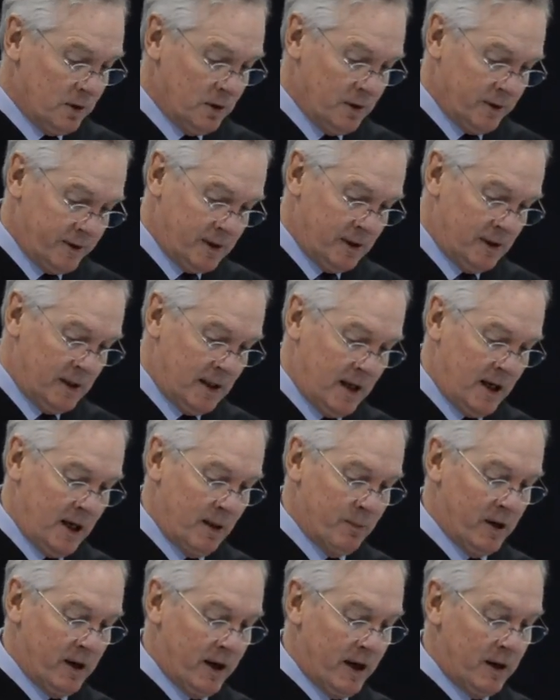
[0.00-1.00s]
world
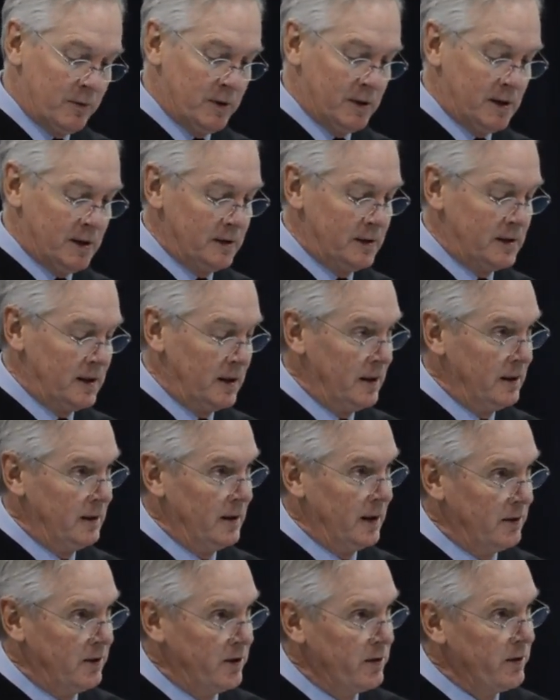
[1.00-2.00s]
today, but I would contend that